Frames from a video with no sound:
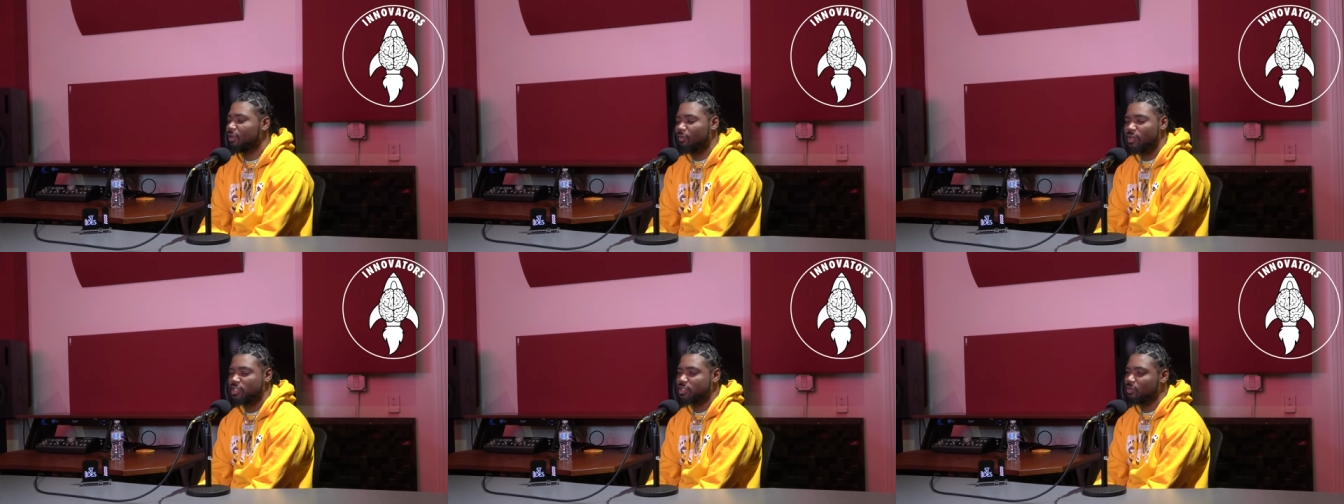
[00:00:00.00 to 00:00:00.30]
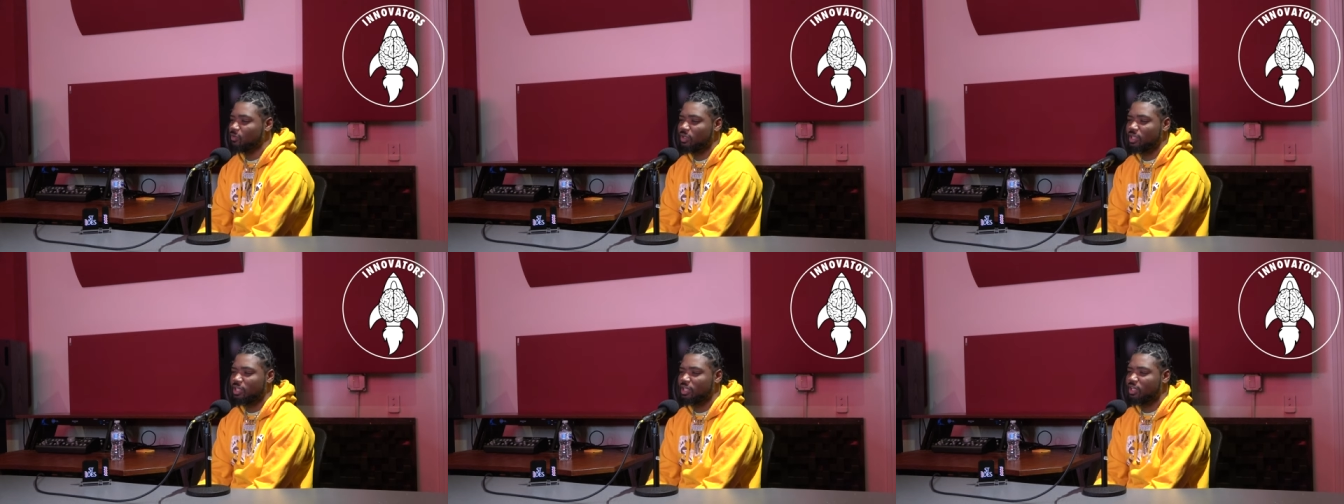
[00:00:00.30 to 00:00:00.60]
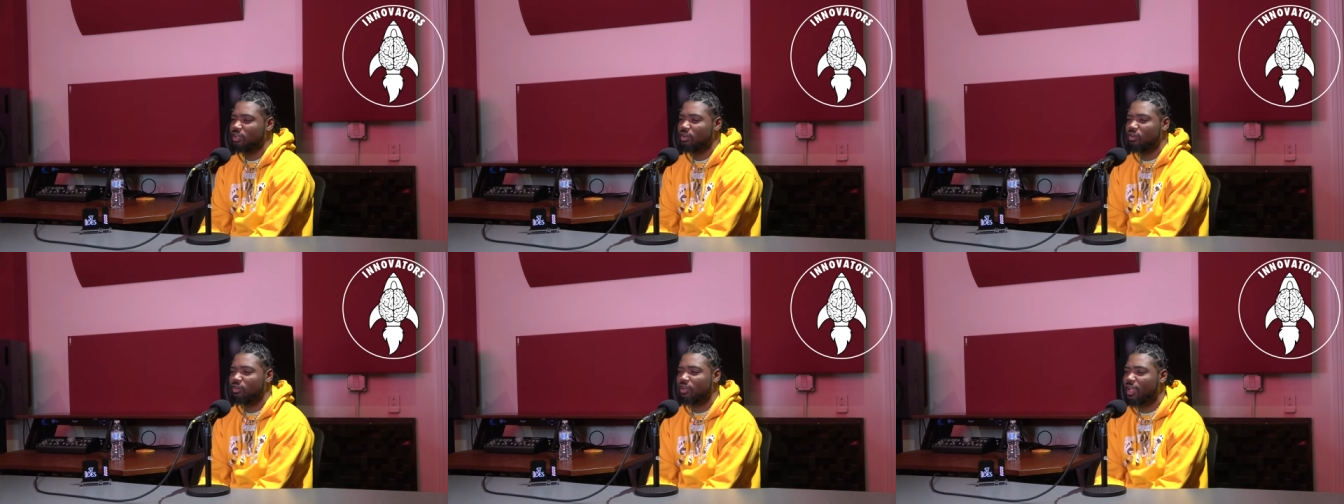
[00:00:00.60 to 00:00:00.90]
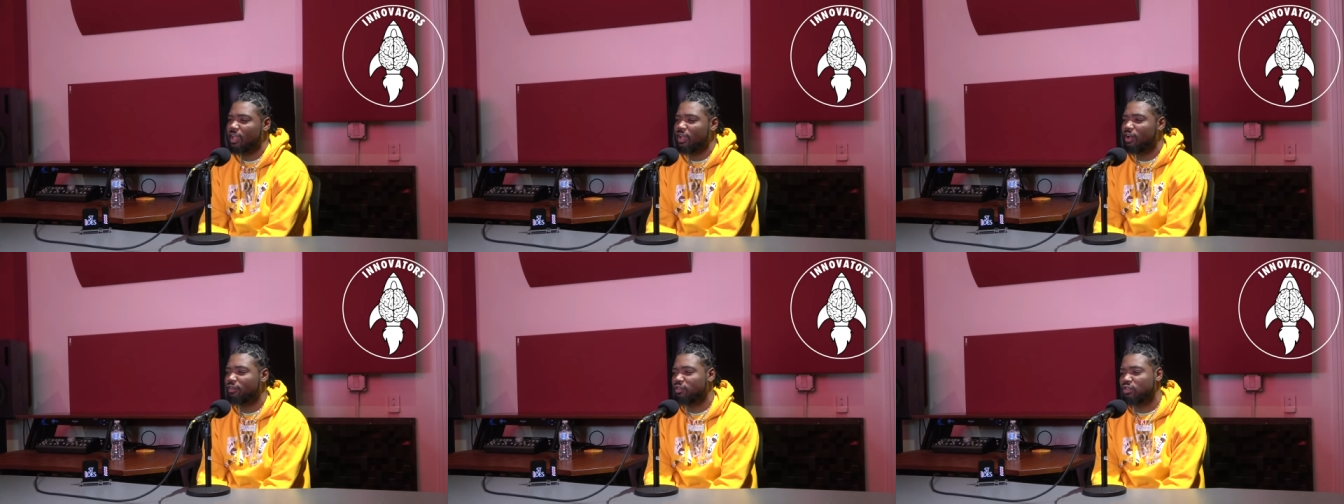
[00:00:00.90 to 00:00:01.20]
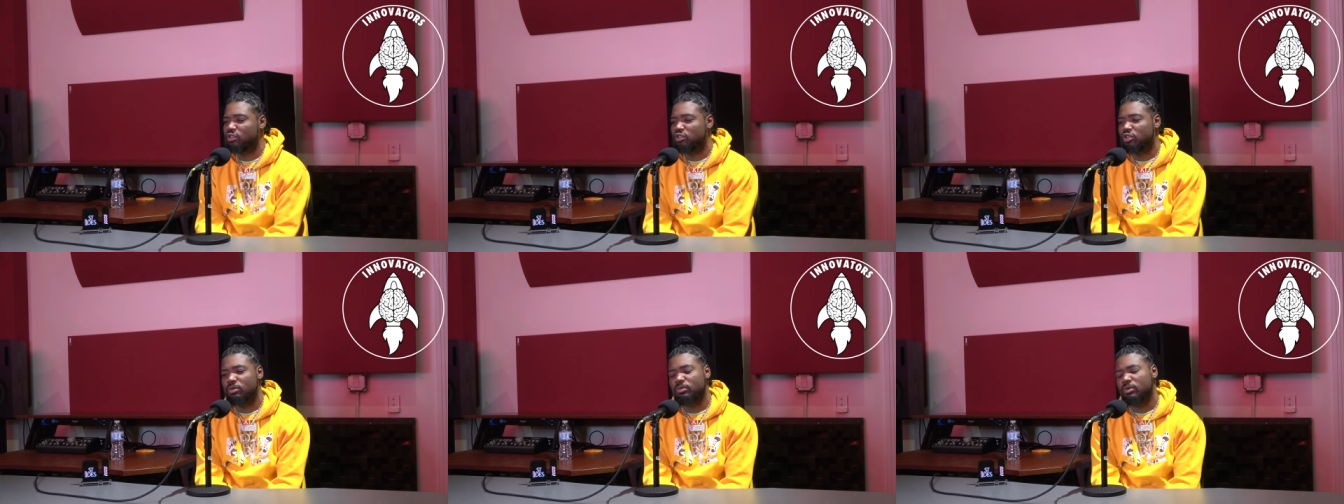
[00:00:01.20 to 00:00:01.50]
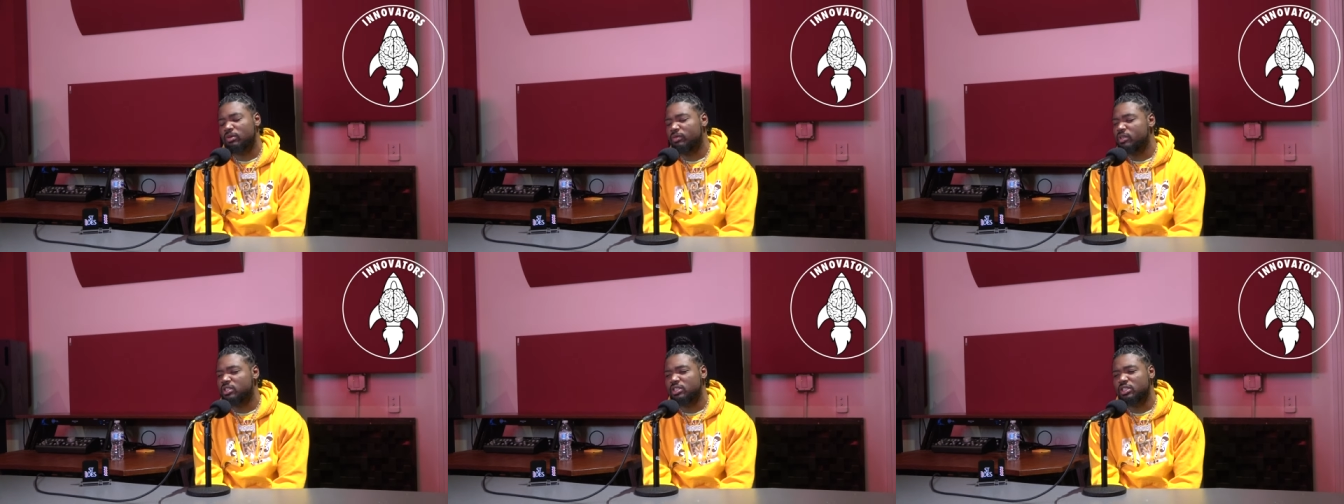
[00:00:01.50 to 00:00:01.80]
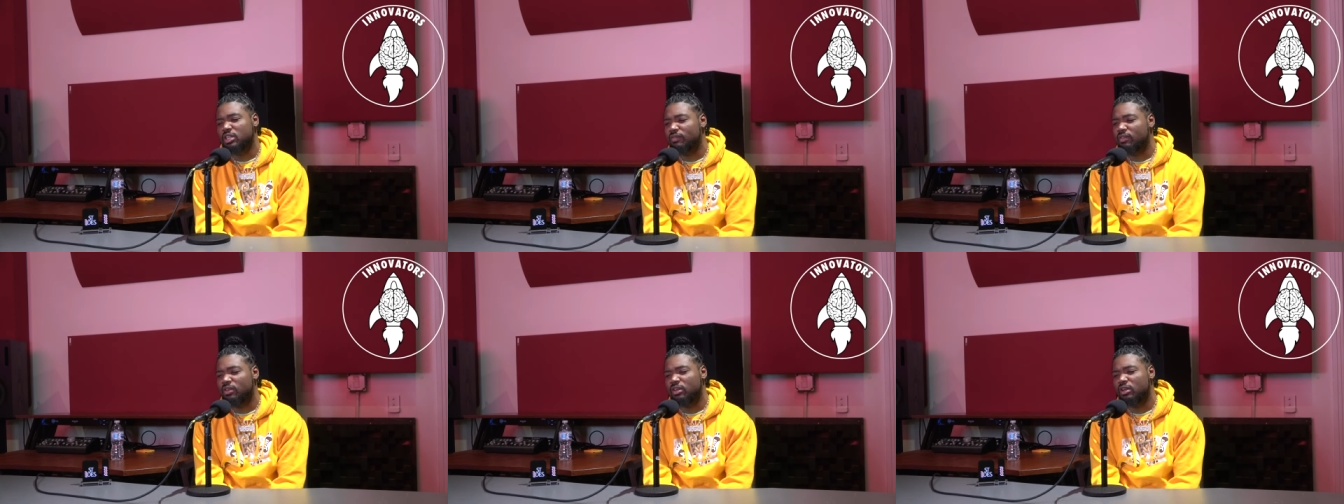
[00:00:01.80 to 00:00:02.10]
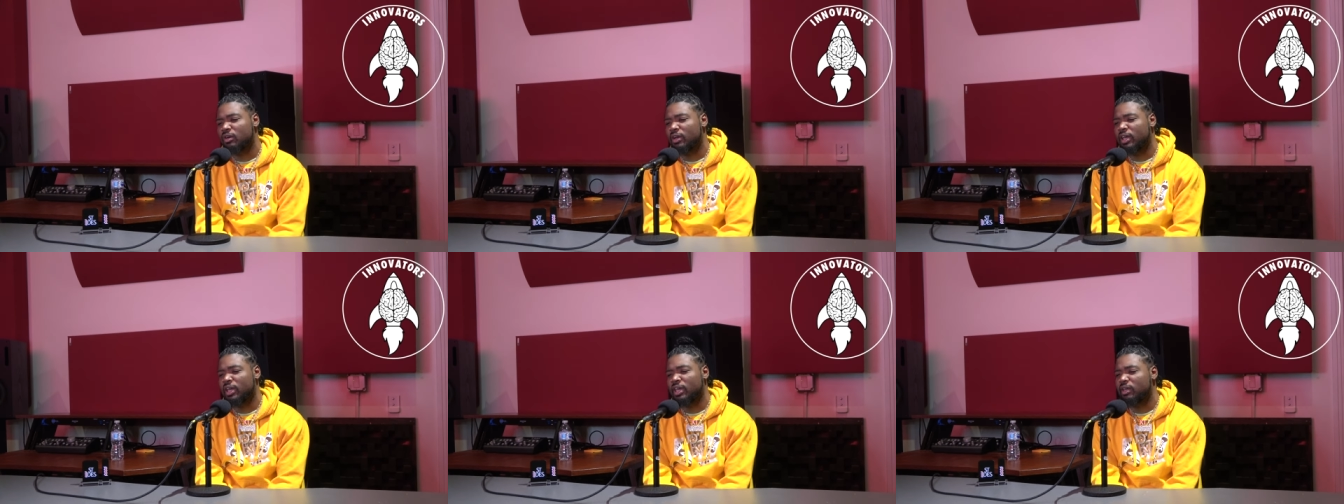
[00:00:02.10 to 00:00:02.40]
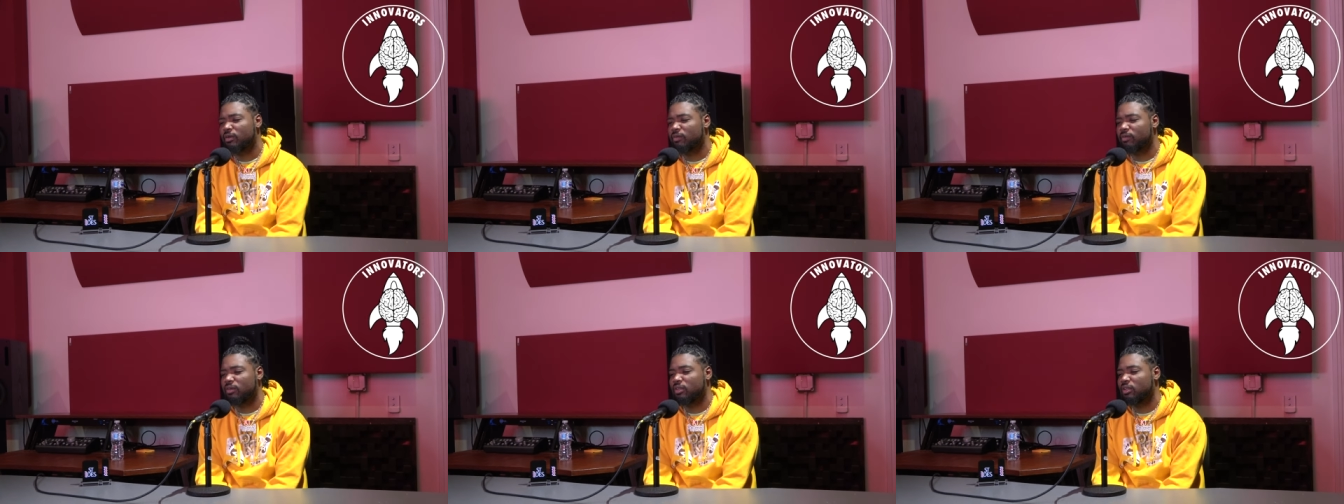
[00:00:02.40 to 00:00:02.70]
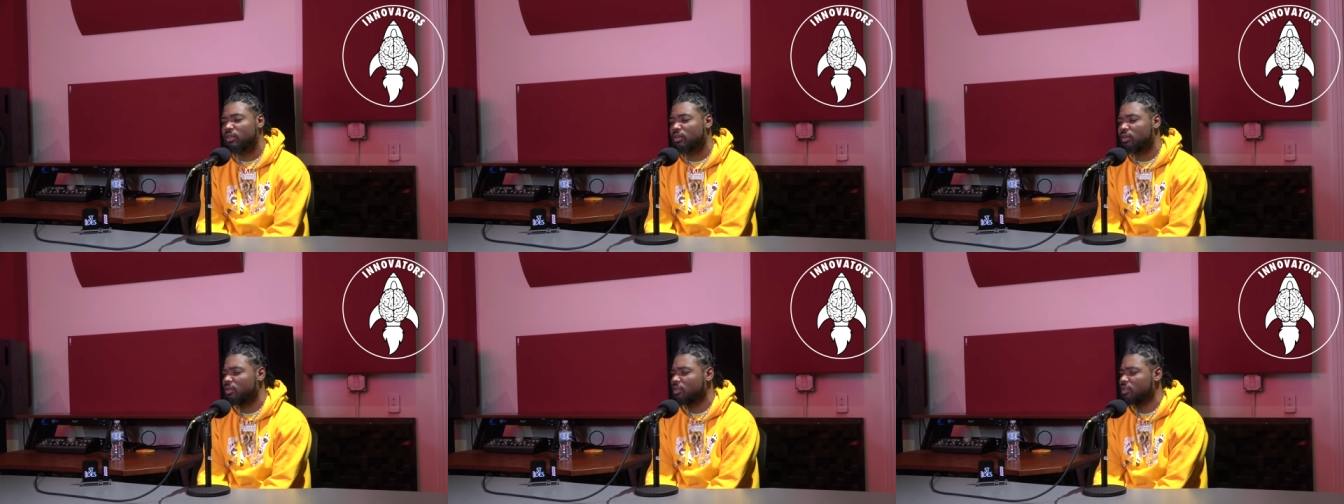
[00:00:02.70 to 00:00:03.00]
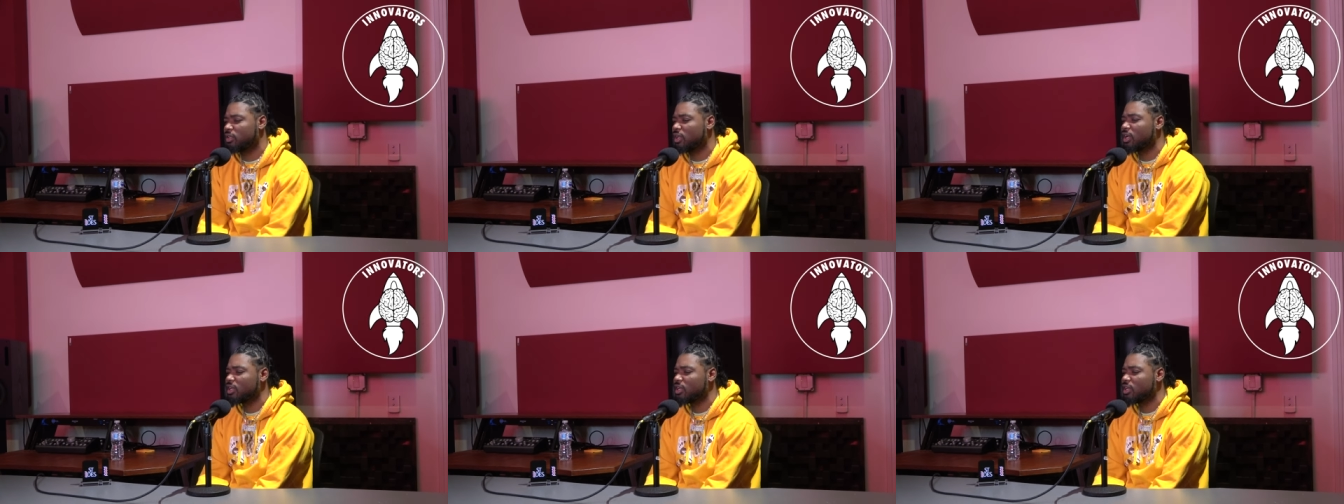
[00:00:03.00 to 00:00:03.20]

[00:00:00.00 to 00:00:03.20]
It wasn't really no like off the dribble. wasn't even no hate really or nothing.